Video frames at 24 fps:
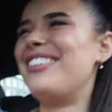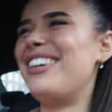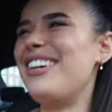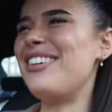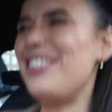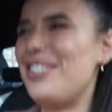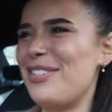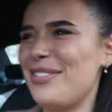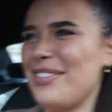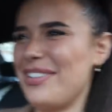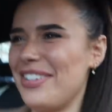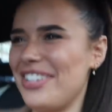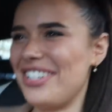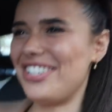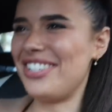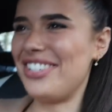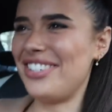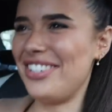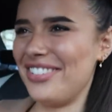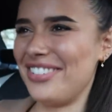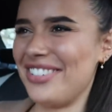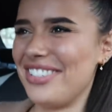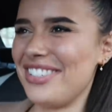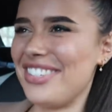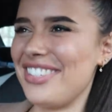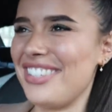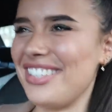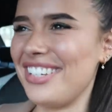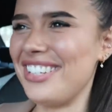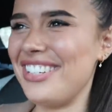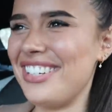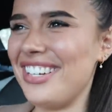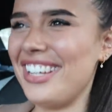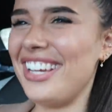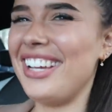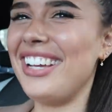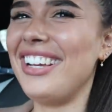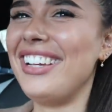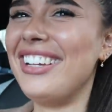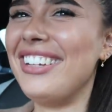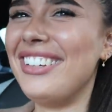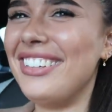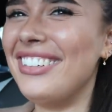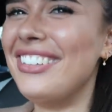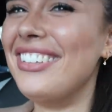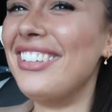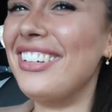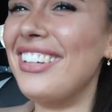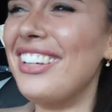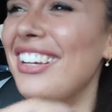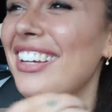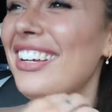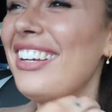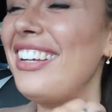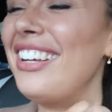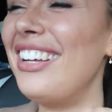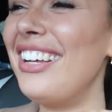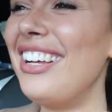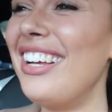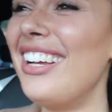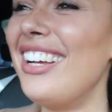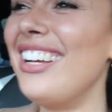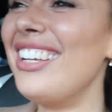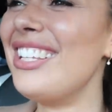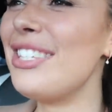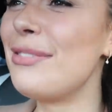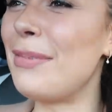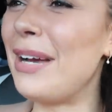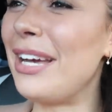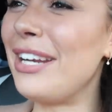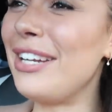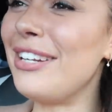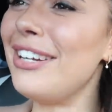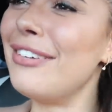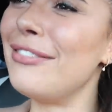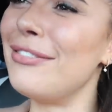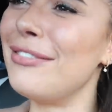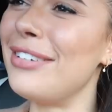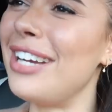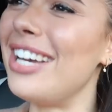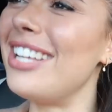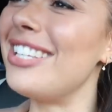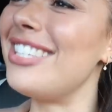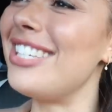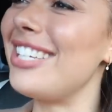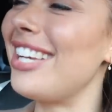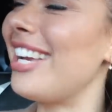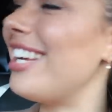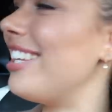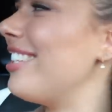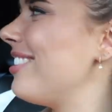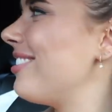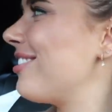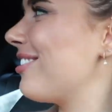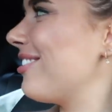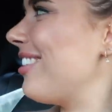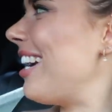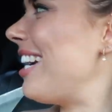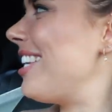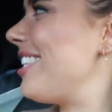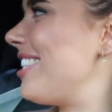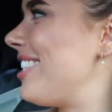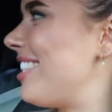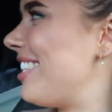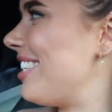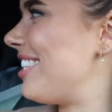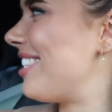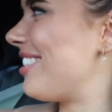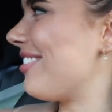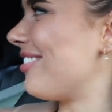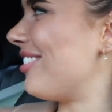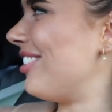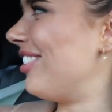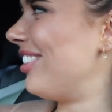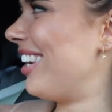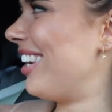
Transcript: like, Why would you wear a suit on a Sunday? Um, it's bad enough we had to get dressed this morning.